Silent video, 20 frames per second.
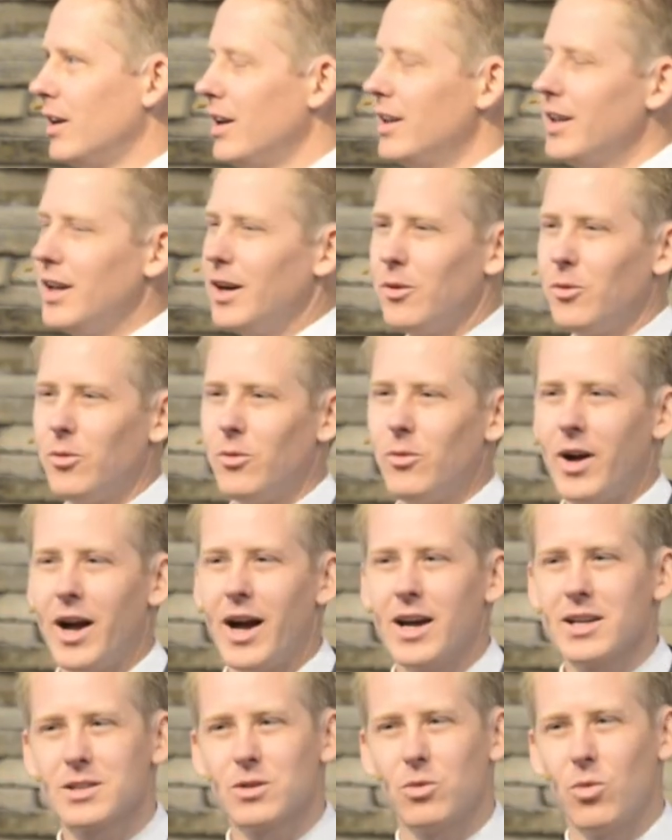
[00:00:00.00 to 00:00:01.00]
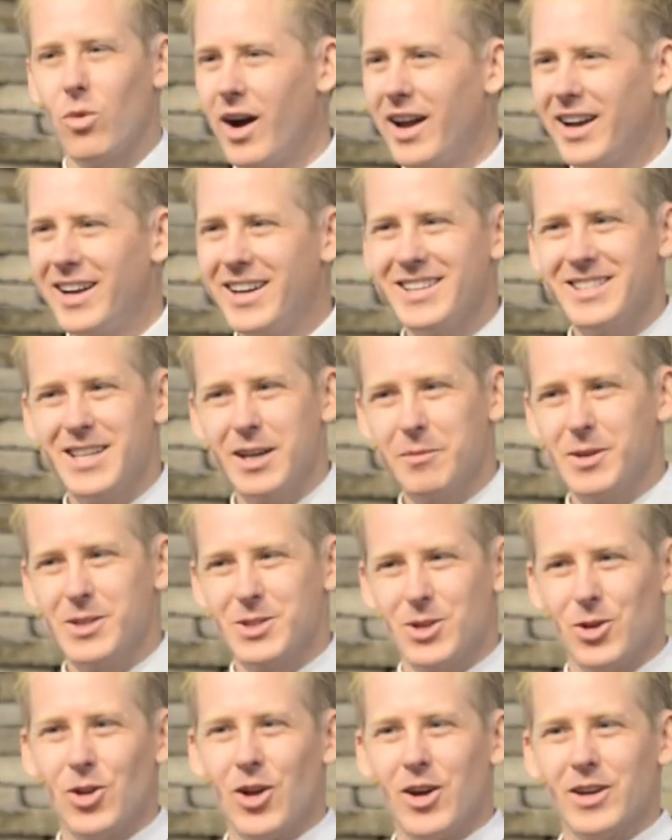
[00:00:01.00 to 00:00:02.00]
And then I ask, why did it take me
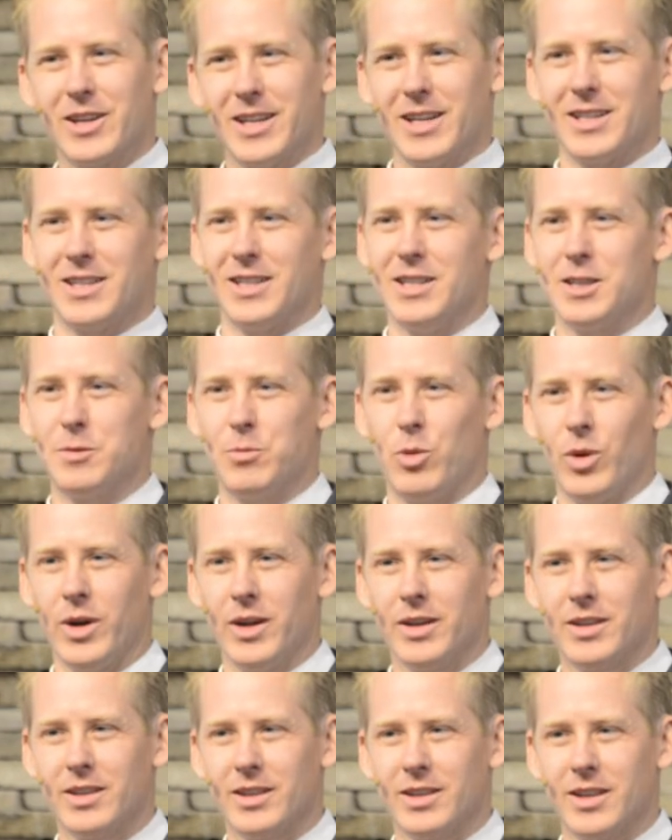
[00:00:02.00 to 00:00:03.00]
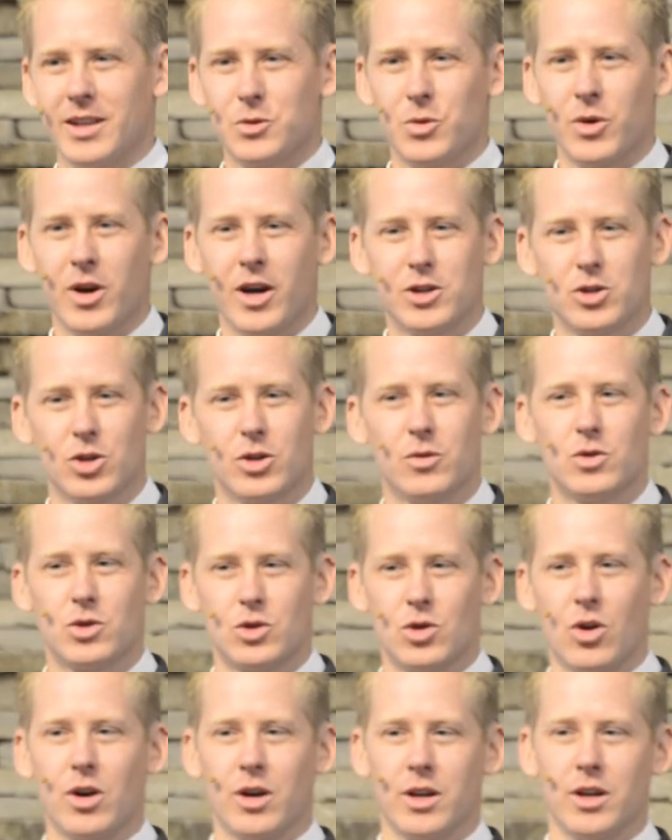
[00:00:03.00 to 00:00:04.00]
so long to get to this point? That's where I should have
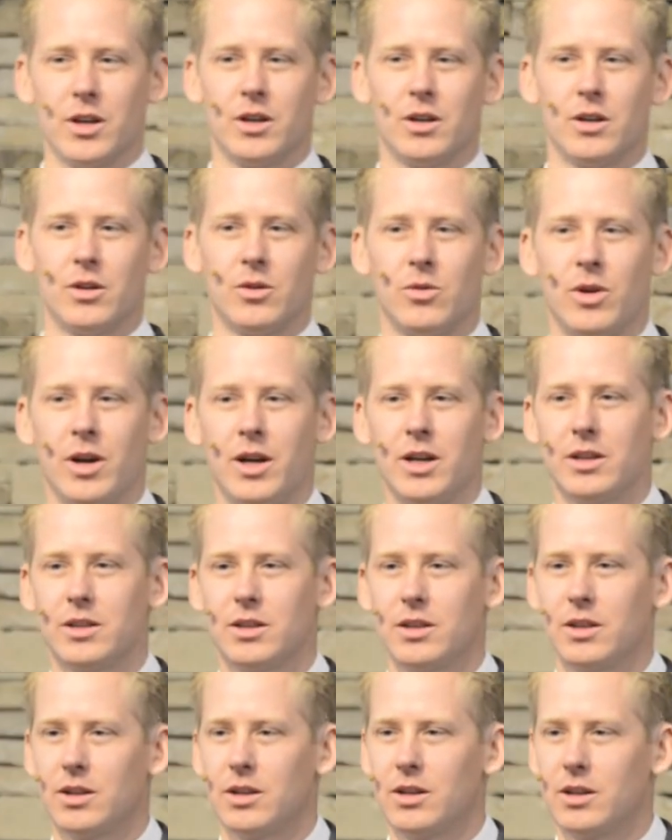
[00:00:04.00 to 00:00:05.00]
started, right?